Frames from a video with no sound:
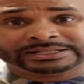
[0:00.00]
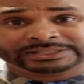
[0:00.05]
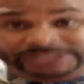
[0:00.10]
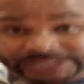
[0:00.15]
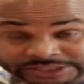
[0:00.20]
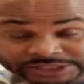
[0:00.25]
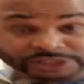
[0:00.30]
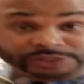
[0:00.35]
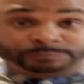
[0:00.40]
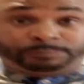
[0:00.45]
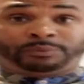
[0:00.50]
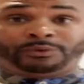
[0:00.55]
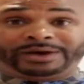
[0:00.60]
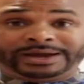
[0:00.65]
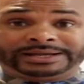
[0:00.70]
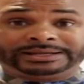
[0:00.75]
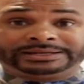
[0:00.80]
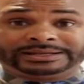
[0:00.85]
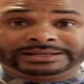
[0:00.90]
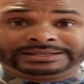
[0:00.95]
to this
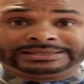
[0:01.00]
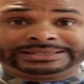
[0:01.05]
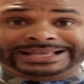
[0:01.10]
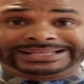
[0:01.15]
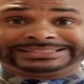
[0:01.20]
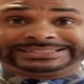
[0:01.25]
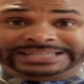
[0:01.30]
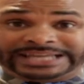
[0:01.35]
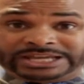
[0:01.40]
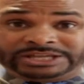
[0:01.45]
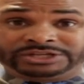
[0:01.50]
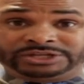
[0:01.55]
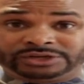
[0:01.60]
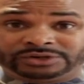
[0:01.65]
point, that's getting